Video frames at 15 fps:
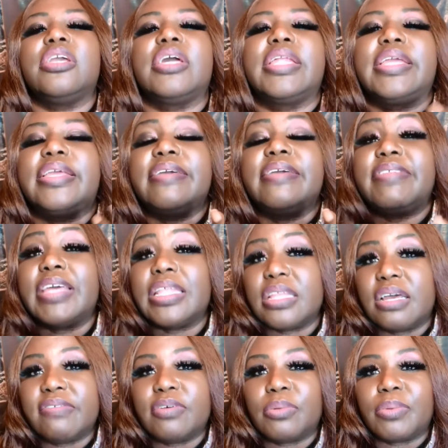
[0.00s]
you're going to give
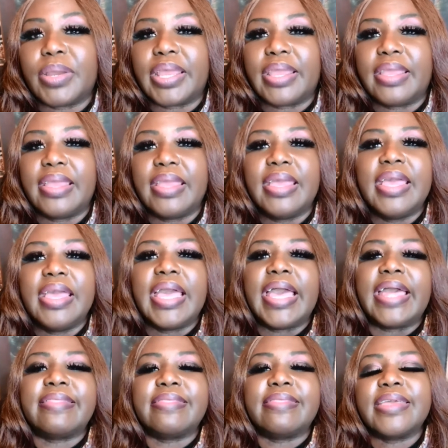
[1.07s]
that love away,
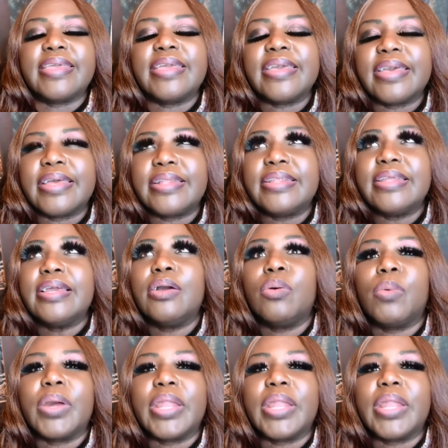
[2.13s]
and then